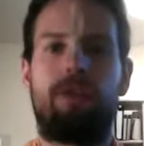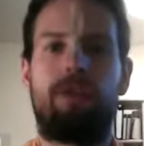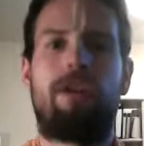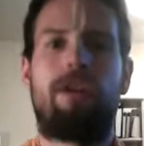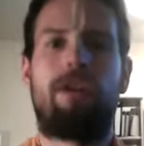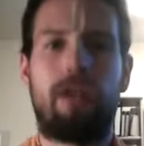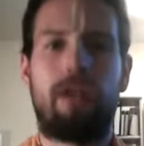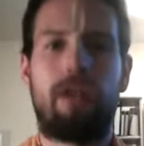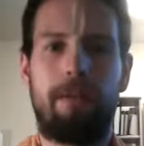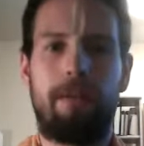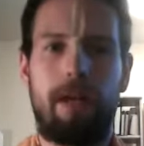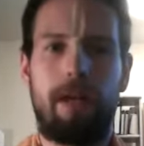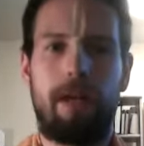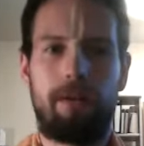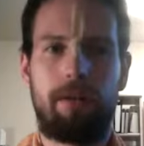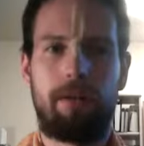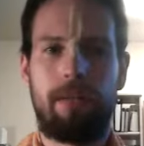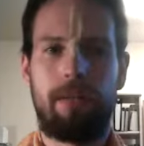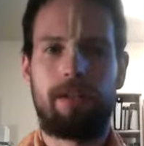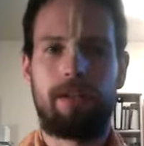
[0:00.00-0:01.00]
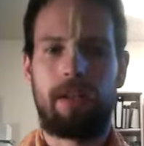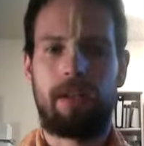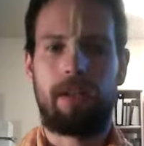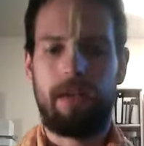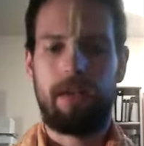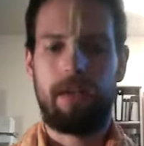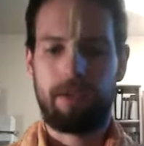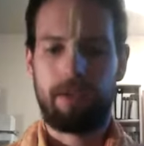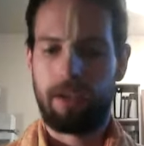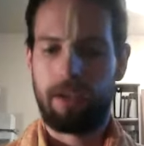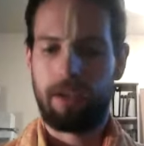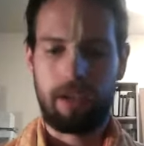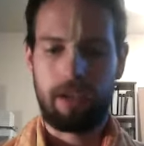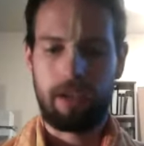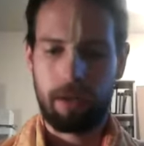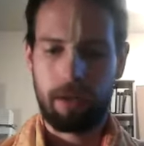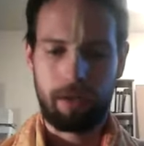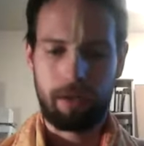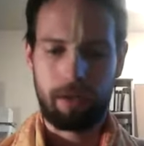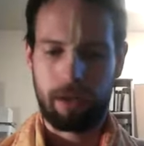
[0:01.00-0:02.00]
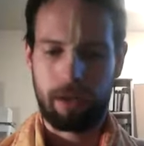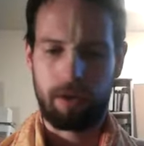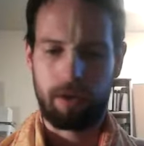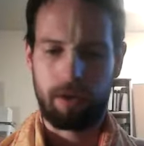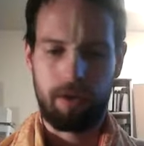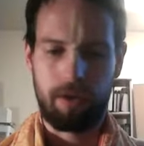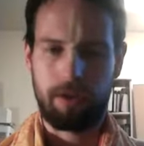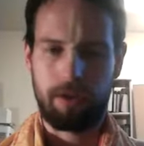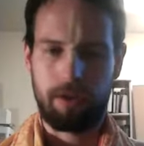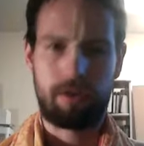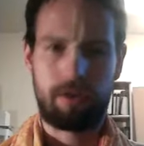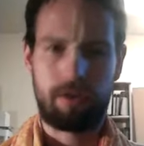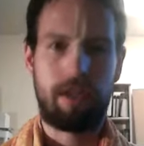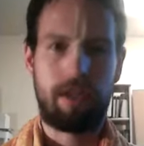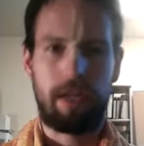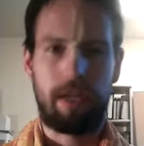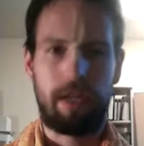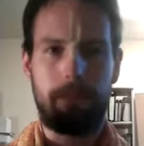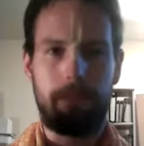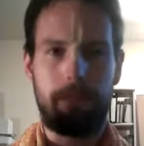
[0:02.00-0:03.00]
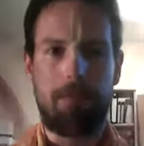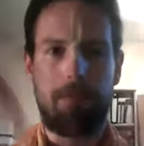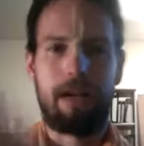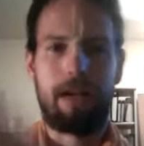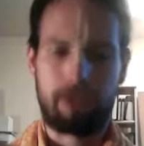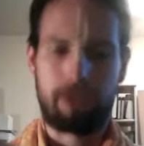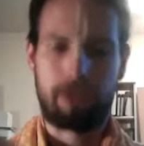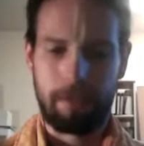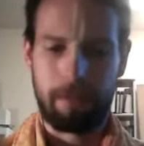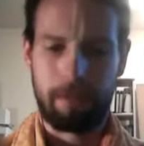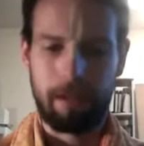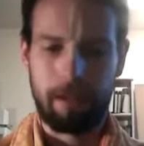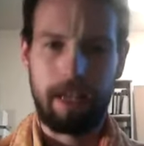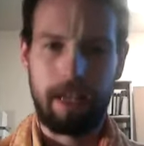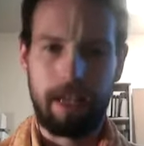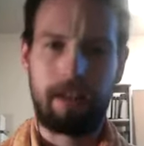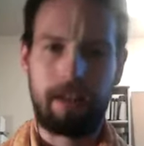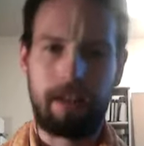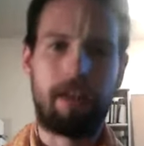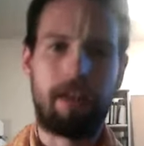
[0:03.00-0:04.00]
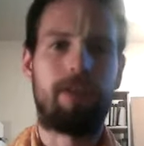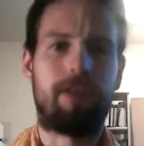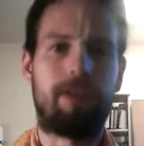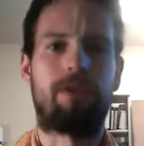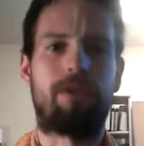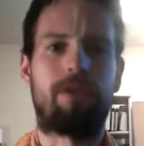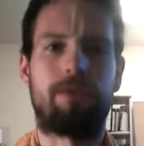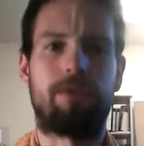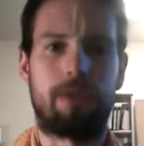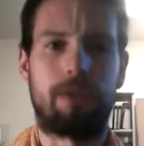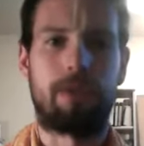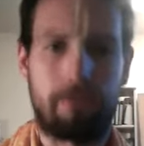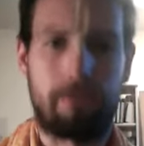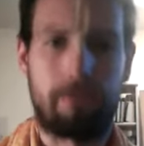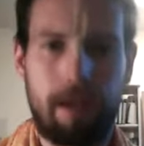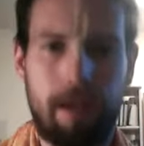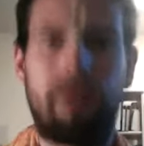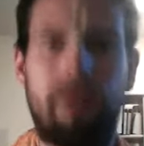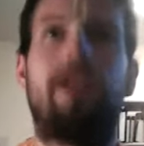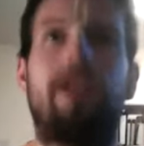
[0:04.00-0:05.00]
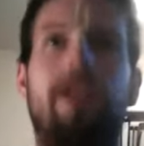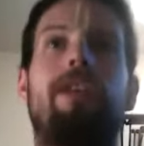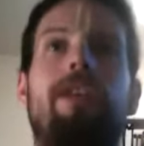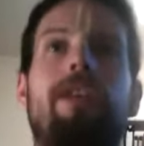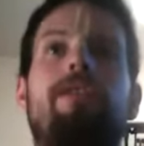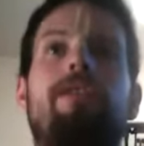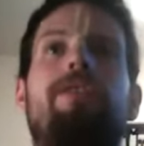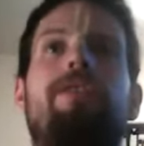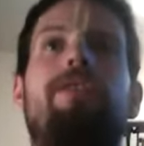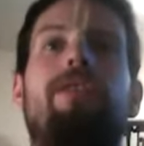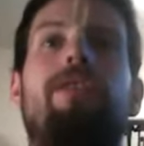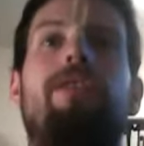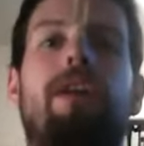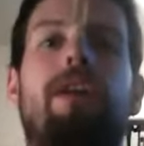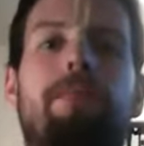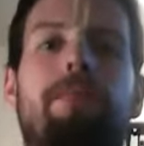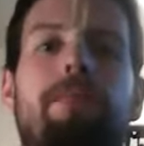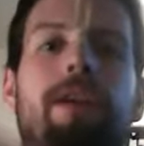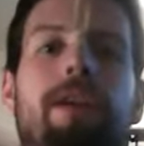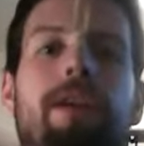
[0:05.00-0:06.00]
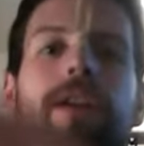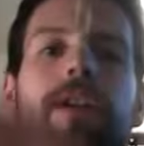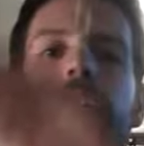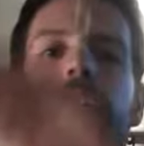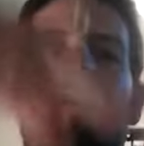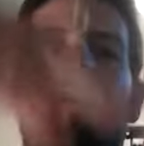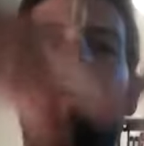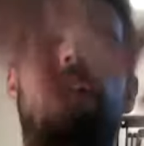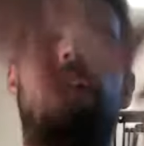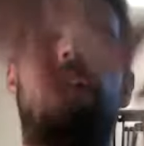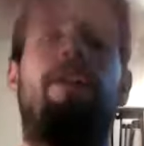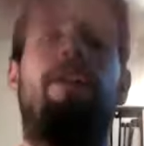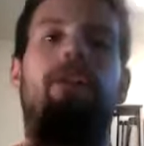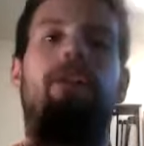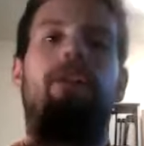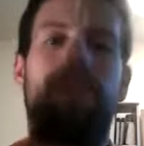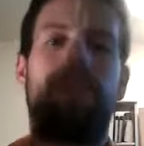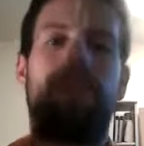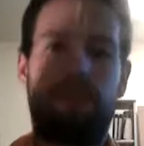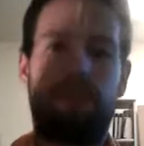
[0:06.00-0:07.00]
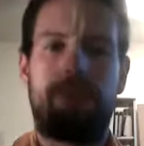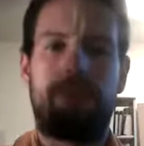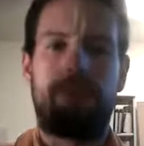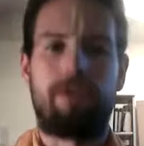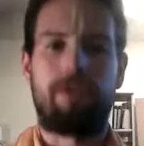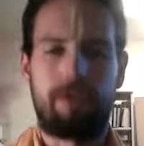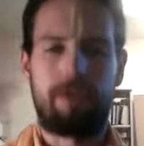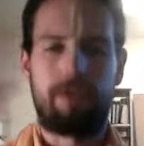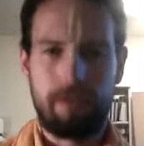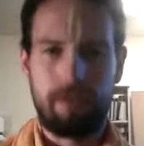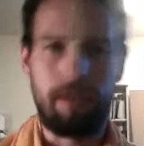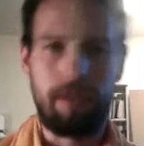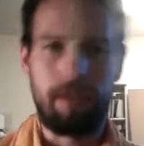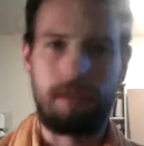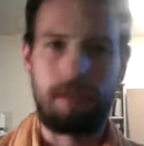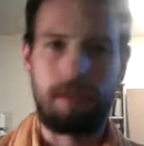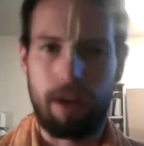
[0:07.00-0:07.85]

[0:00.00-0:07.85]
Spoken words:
you're talking about basically everything down there just getting mashed up and landing on the surface of the planet, and then it gets lifted up, right? And then all that stuff just is